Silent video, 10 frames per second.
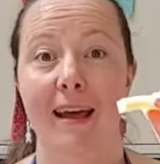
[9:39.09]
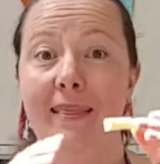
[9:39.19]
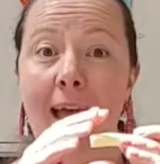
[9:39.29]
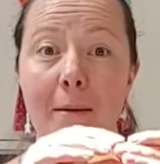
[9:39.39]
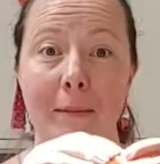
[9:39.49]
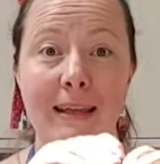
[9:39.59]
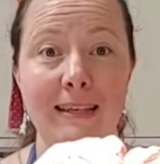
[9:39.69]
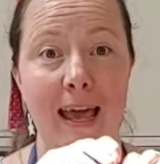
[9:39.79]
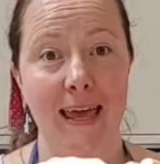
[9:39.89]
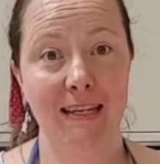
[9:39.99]
And that means
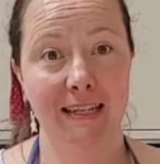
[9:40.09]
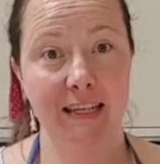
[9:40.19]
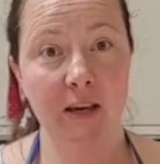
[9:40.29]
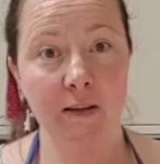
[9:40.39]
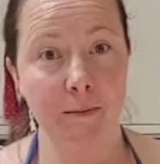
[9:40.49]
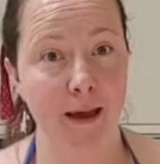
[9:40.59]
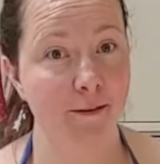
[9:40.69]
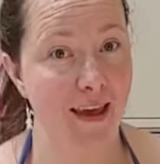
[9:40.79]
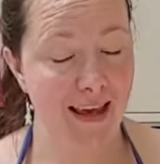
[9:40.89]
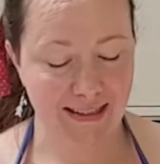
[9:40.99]
I can just use my
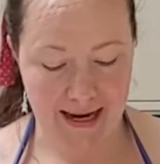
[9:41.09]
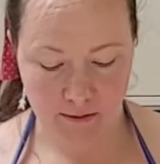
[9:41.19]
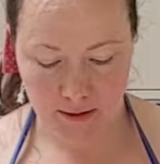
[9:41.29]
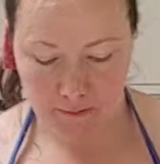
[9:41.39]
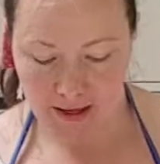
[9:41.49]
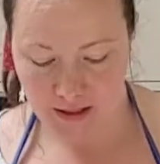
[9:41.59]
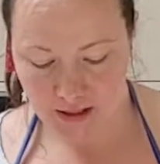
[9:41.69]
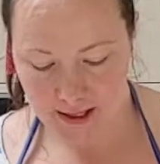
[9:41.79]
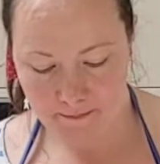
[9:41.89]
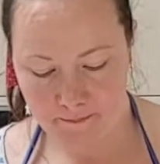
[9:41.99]
fingers now to
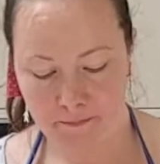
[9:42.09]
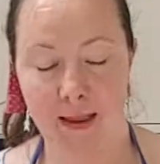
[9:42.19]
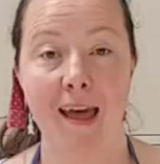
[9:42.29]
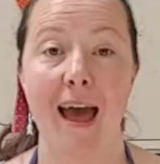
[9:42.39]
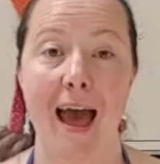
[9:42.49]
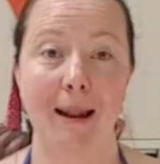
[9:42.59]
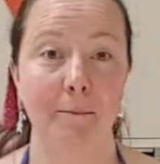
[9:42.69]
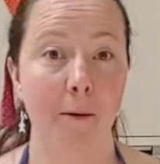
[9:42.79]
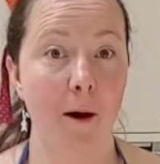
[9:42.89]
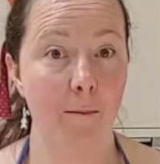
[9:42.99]
pinch them
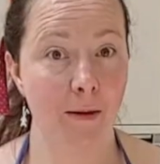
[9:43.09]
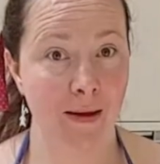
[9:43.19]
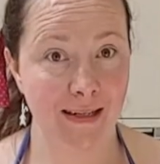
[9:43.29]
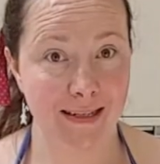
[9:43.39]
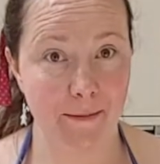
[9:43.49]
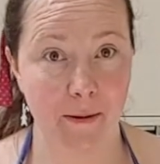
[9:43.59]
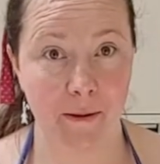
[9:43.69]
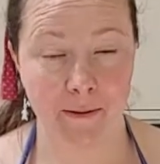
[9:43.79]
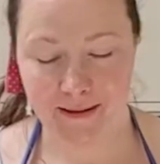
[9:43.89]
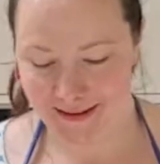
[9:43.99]
and pop them into the
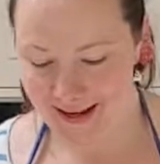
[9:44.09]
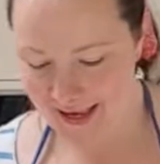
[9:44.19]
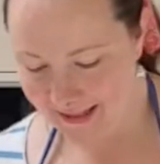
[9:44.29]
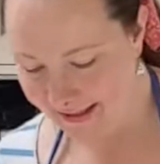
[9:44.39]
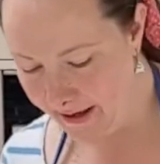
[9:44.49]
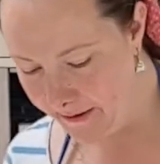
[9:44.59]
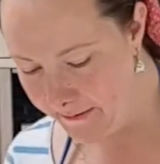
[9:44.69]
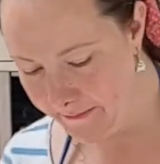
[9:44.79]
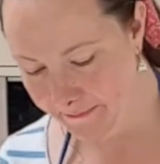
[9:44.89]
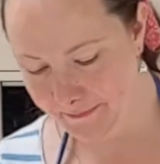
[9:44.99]
bowl like so.